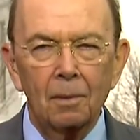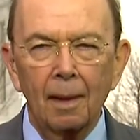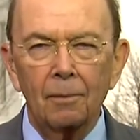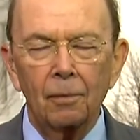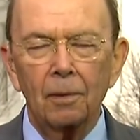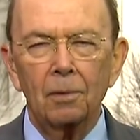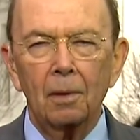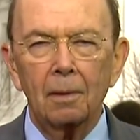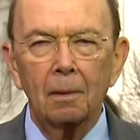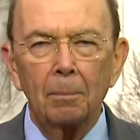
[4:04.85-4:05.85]
It's not
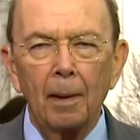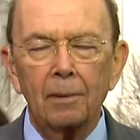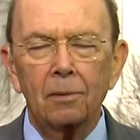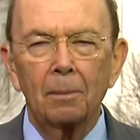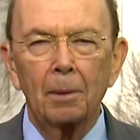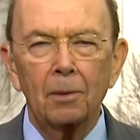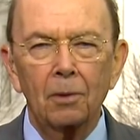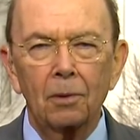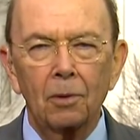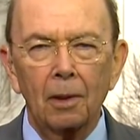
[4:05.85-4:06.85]
physically possible
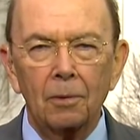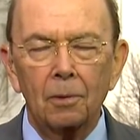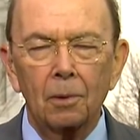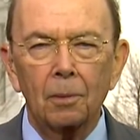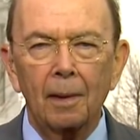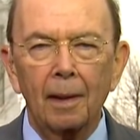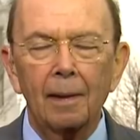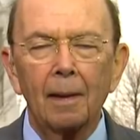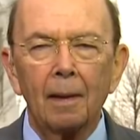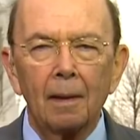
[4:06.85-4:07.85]
to just do that.